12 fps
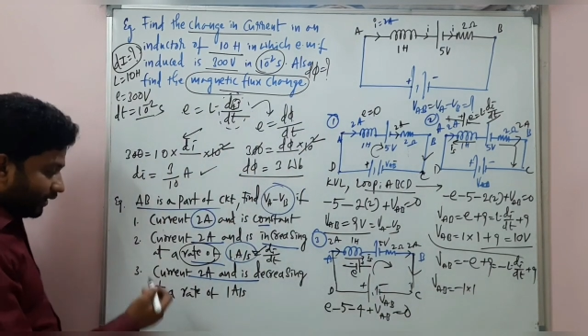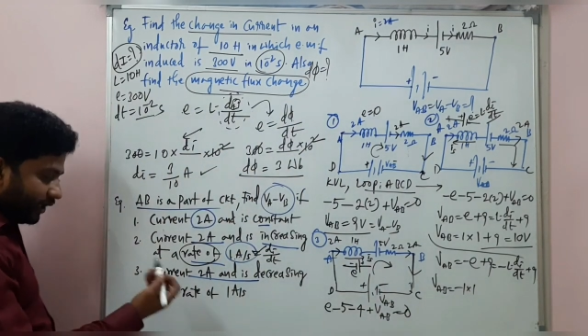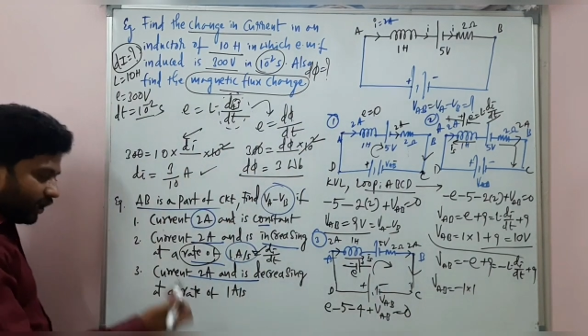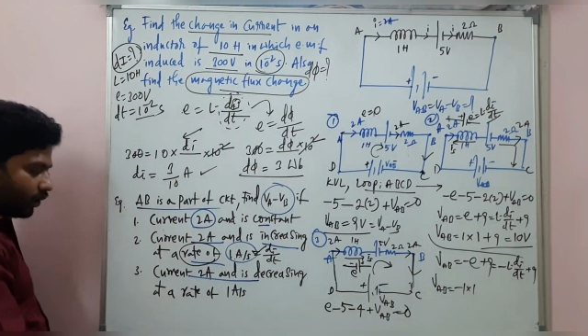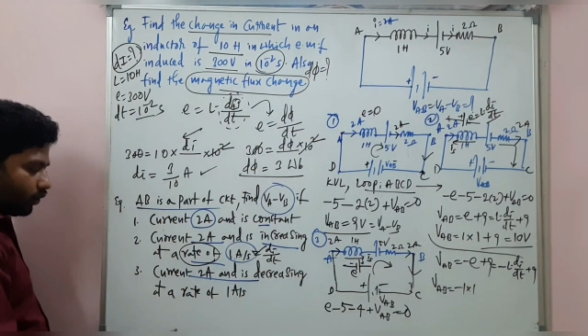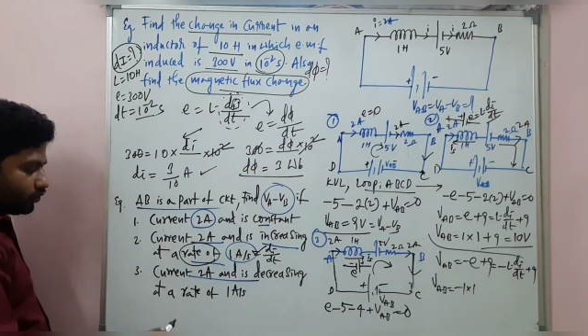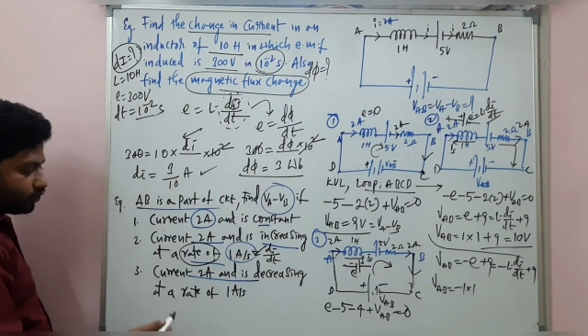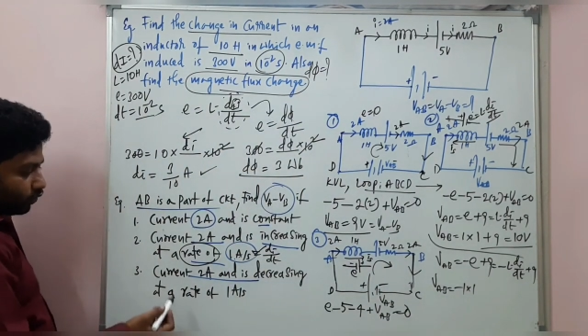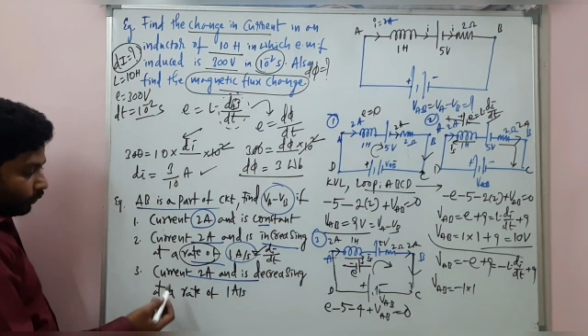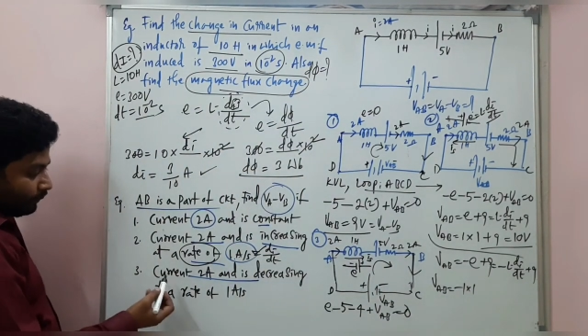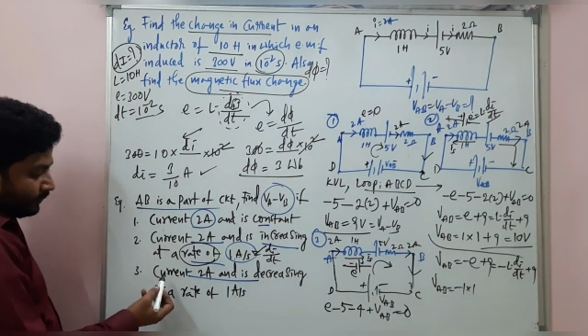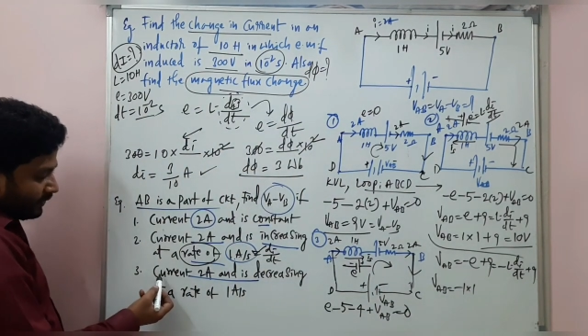Here
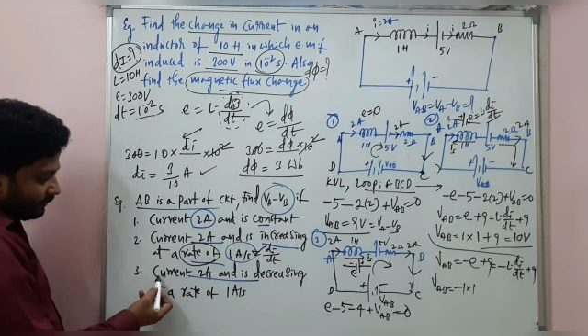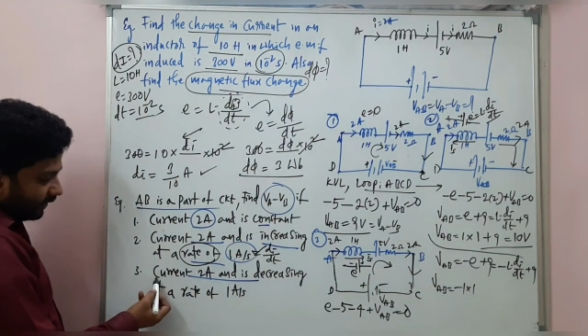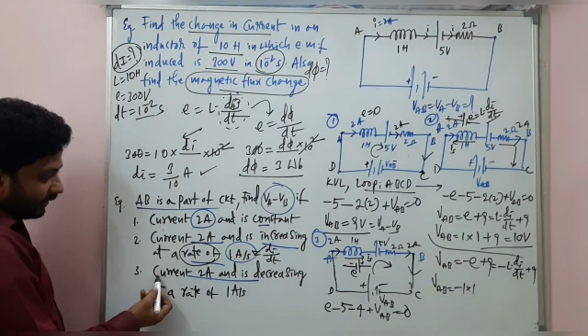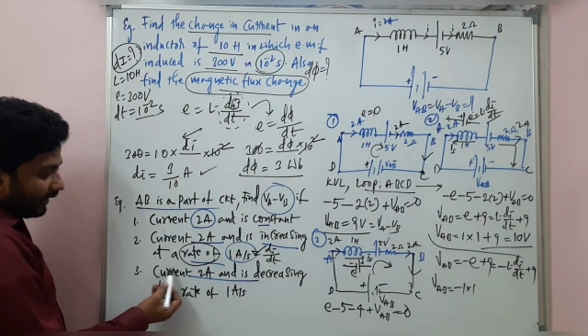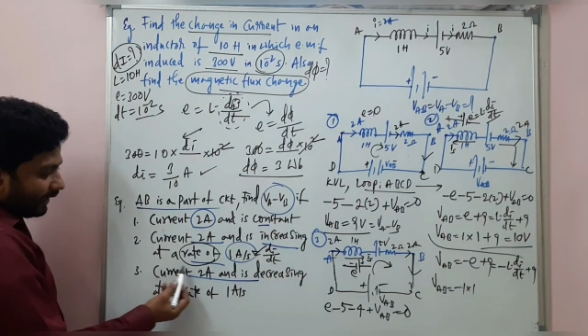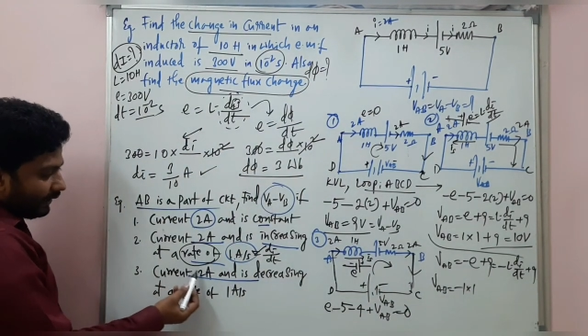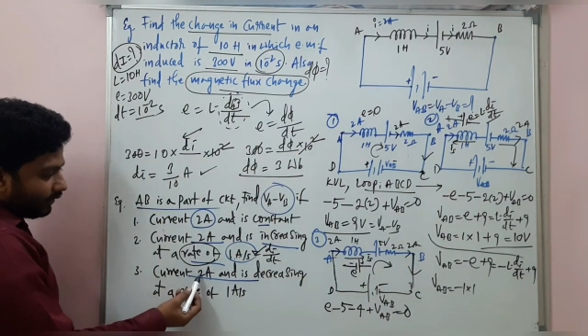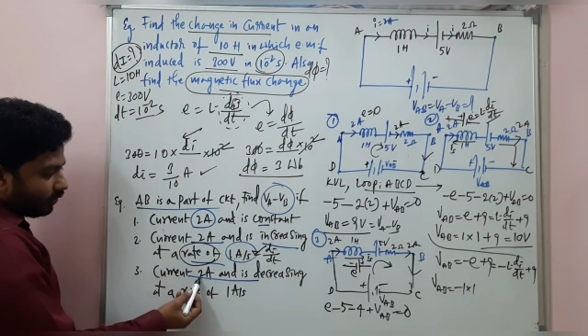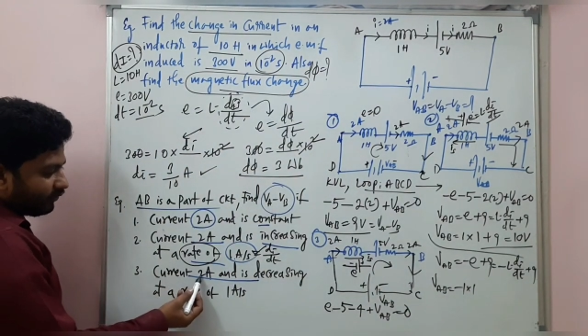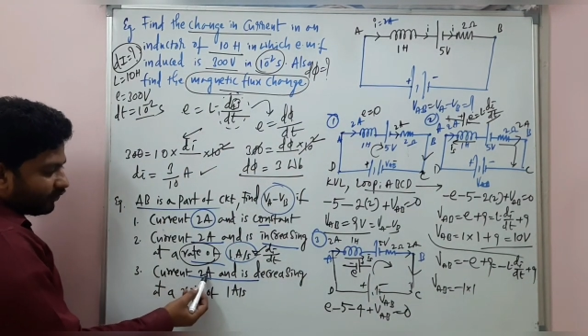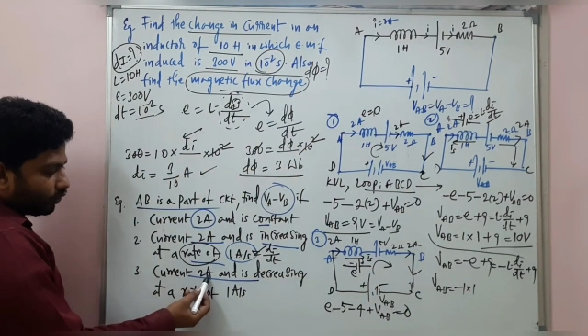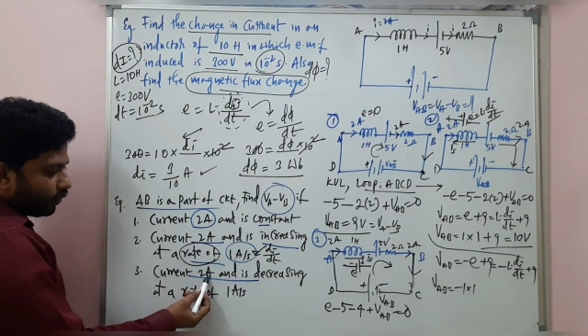also the current
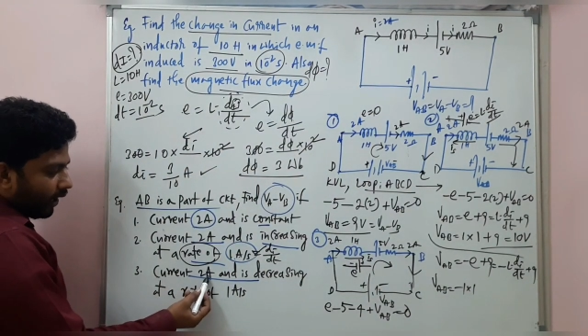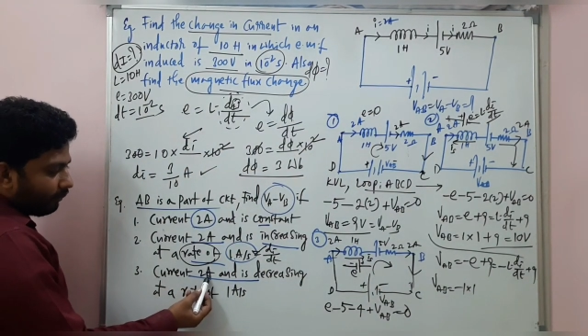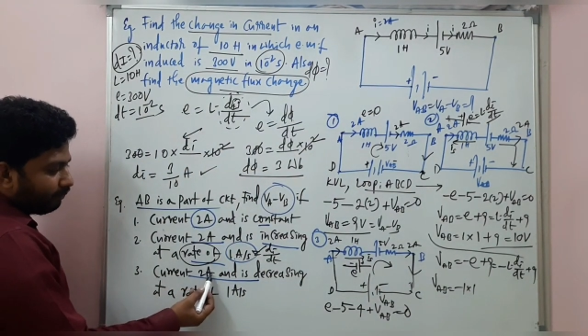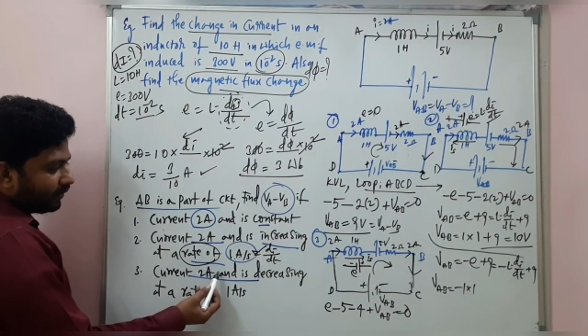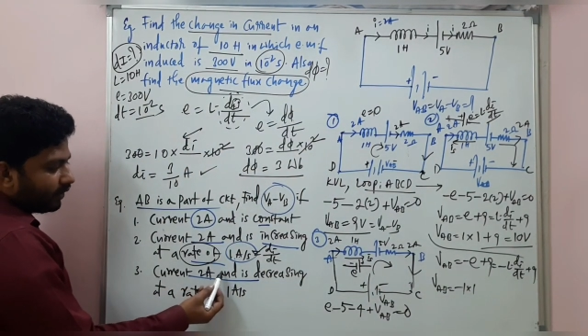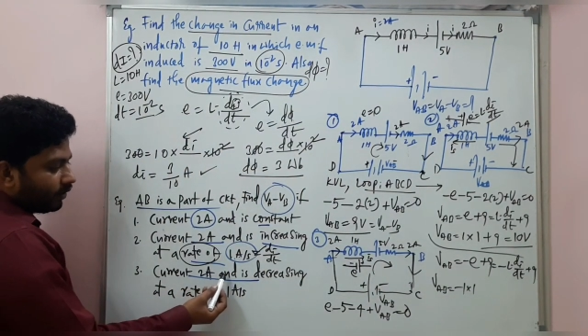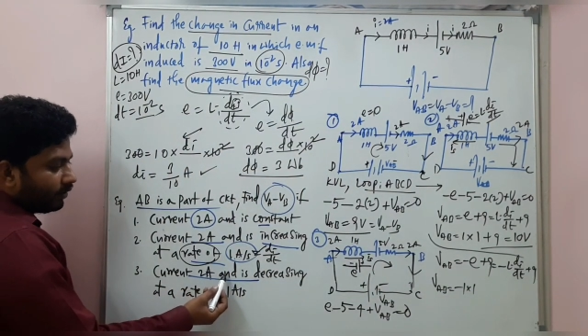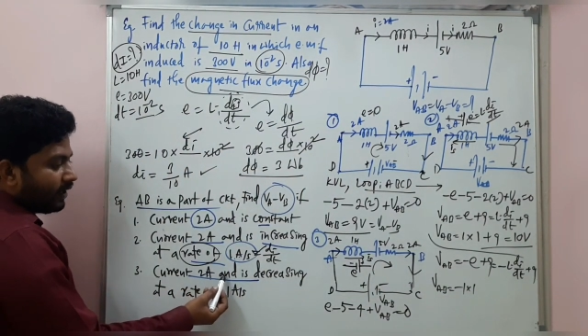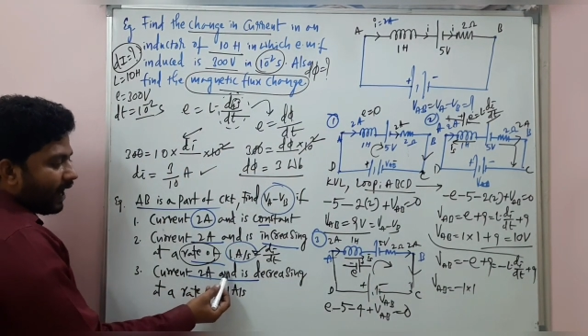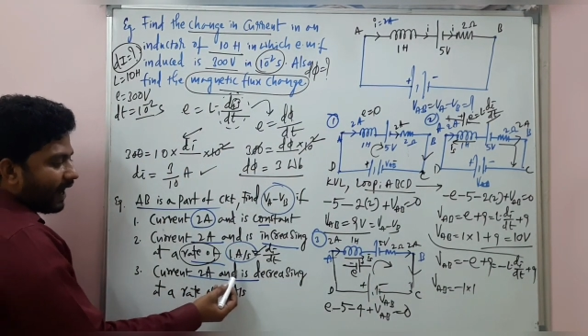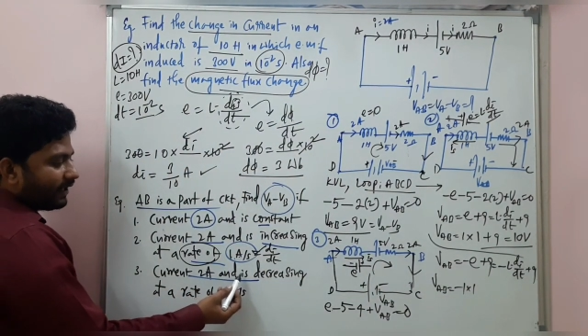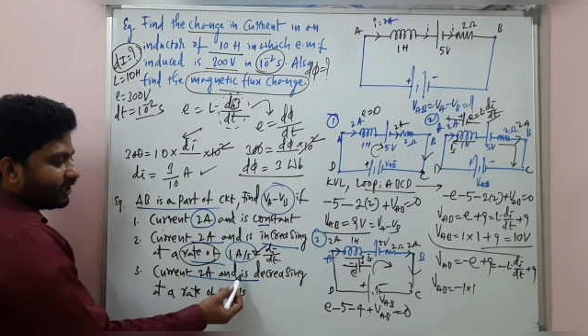of 2 ampere
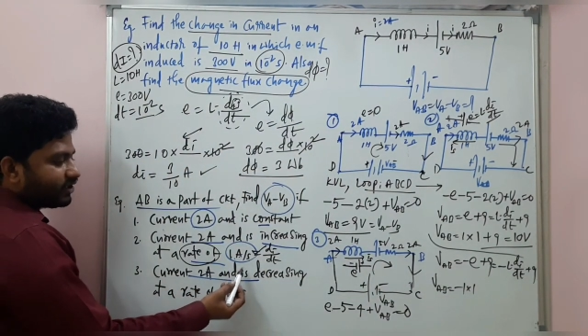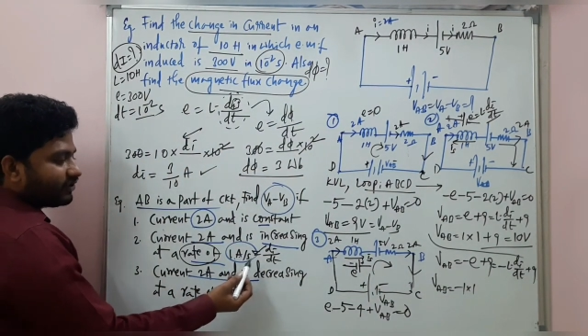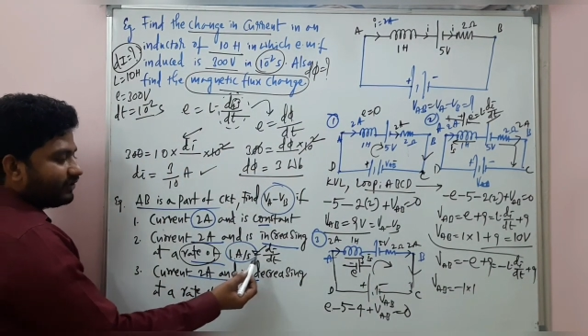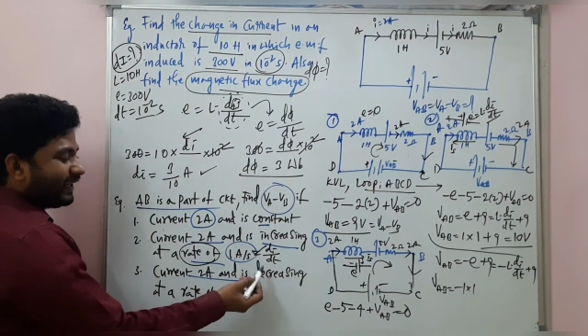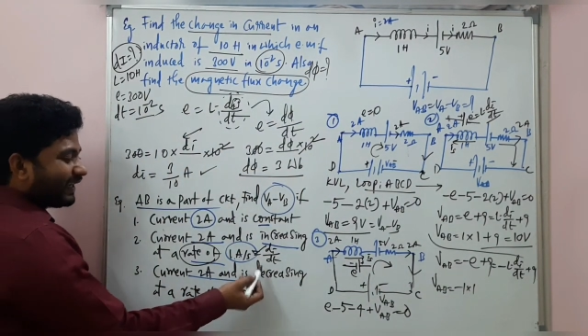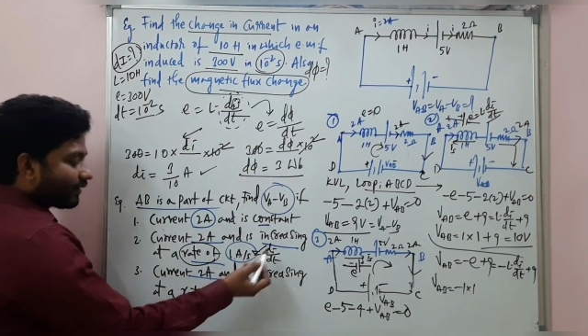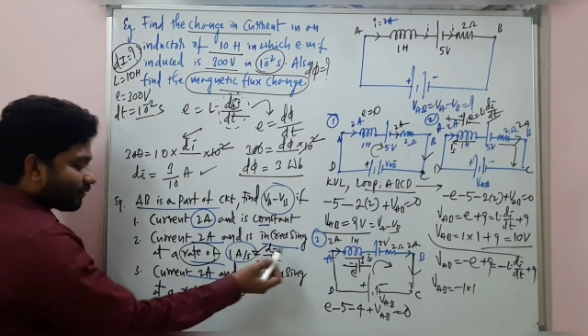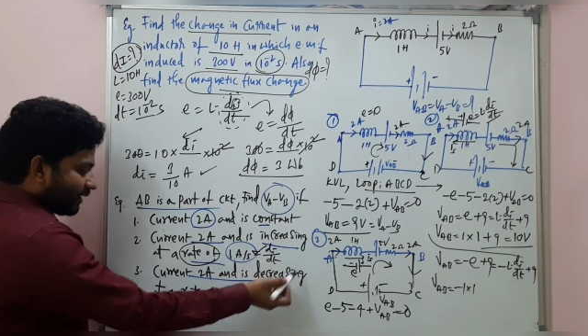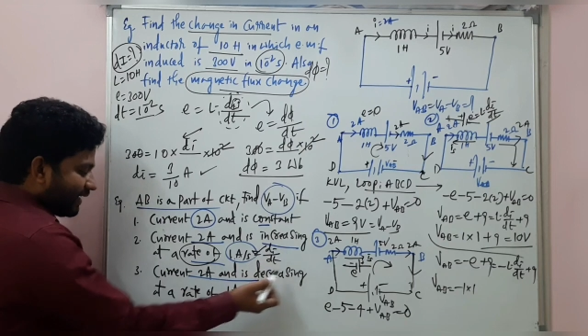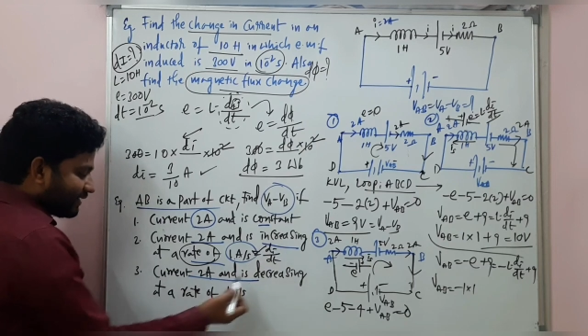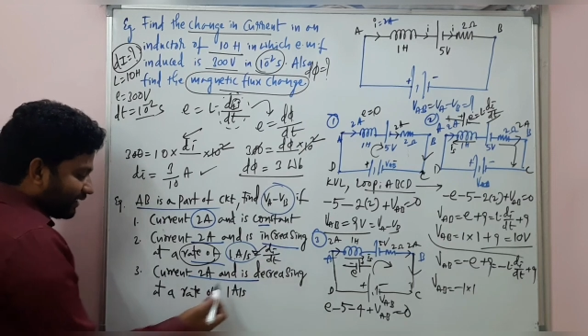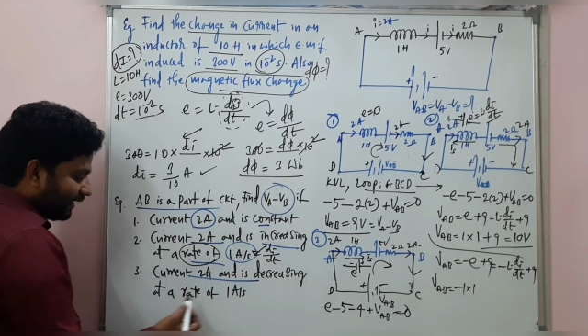and is
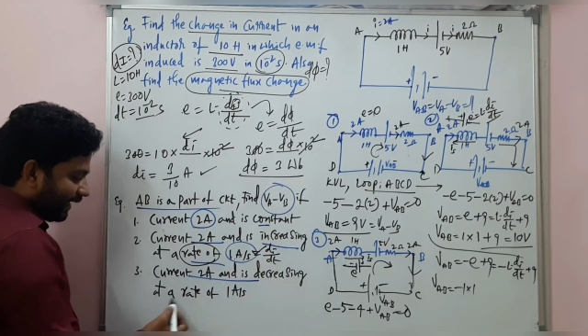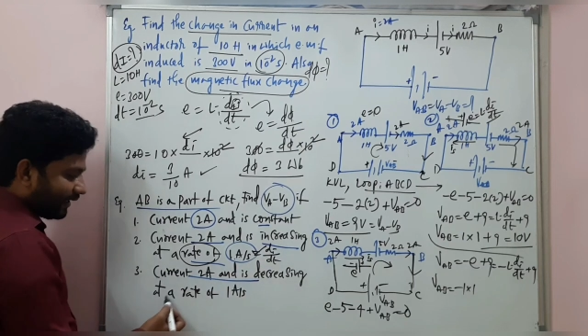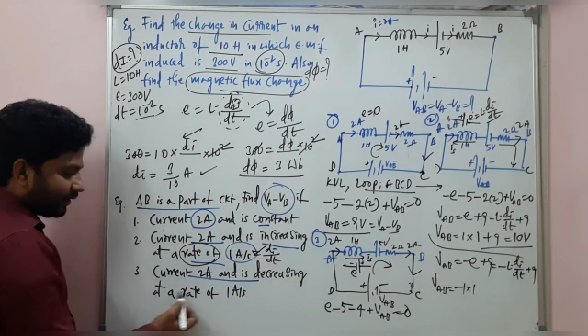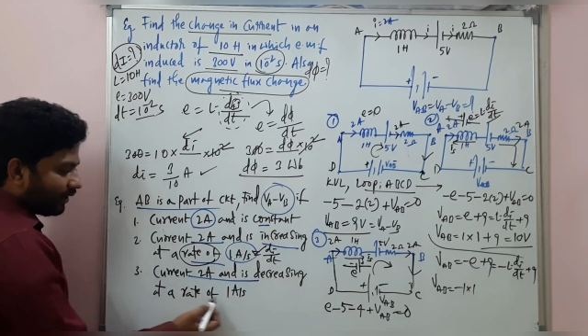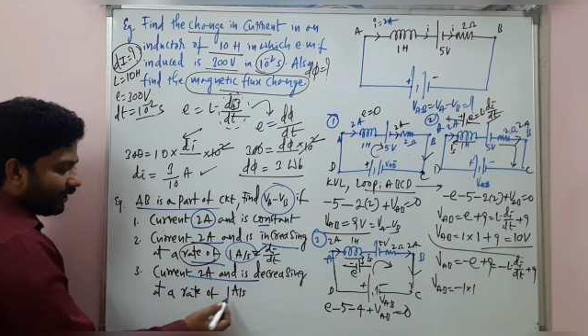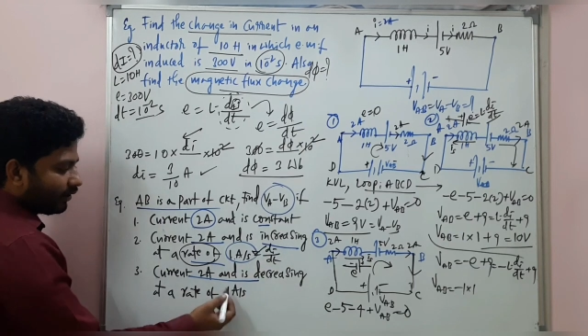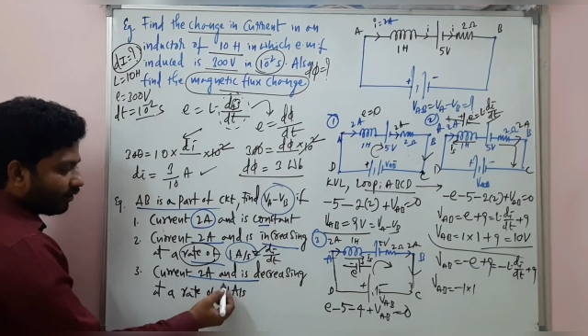decreasing at a rate